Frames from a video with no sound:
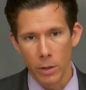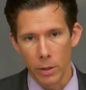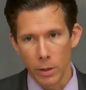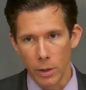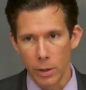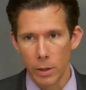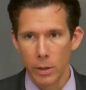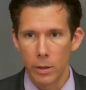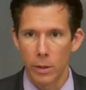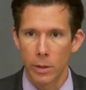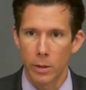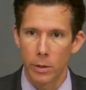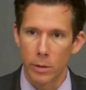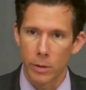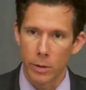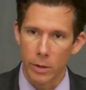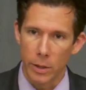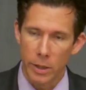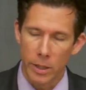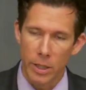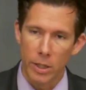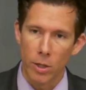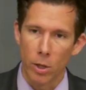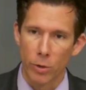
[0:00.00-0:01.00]
in, a,
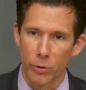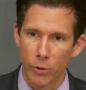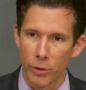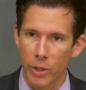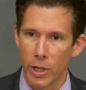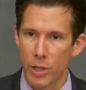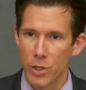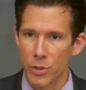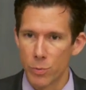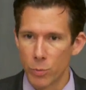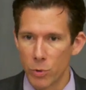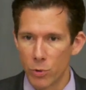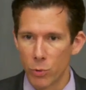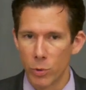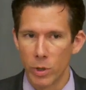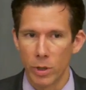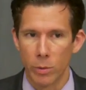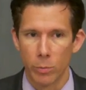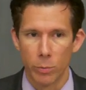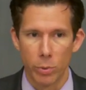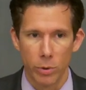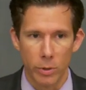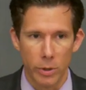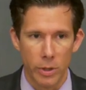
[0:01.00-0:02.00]
in an altercation
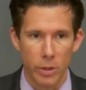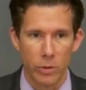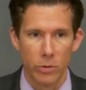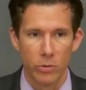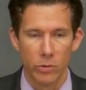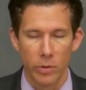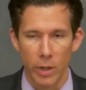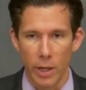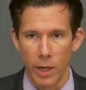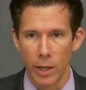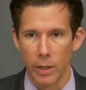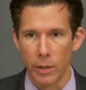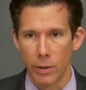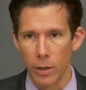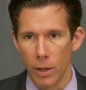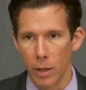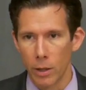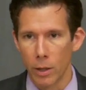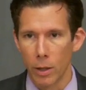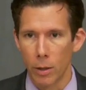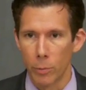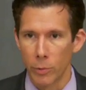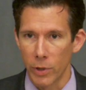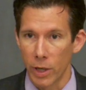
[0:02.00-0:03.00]
between police and an
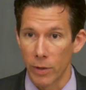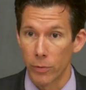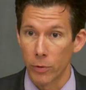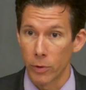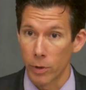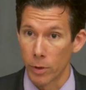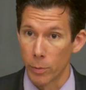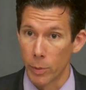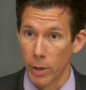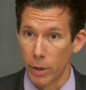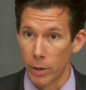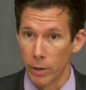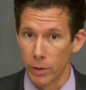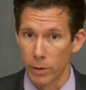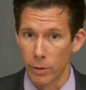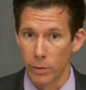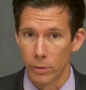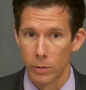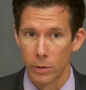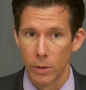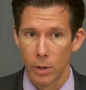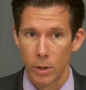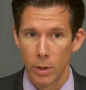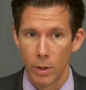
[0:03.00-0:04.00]
unarmed African
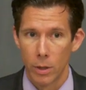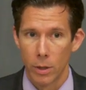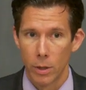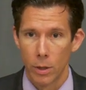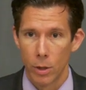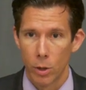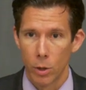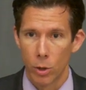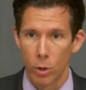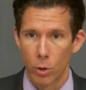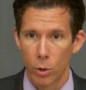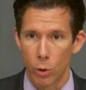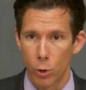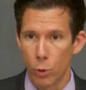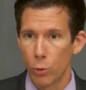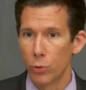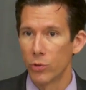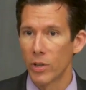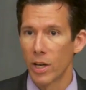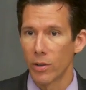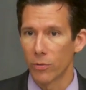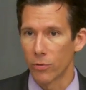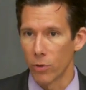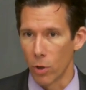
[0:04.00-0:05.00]
American,
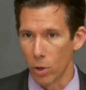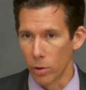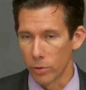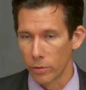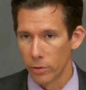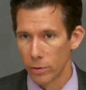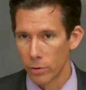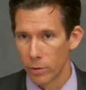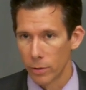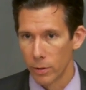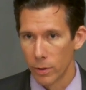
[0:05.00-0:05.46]
who's at fault?